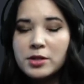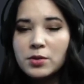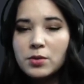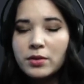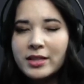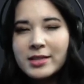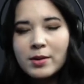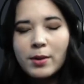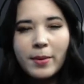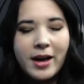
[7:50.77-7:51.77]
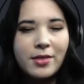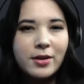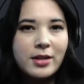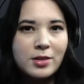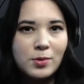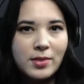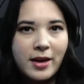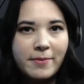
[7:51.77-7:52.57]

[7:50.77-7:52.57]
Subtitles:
So let's see what Python does with that.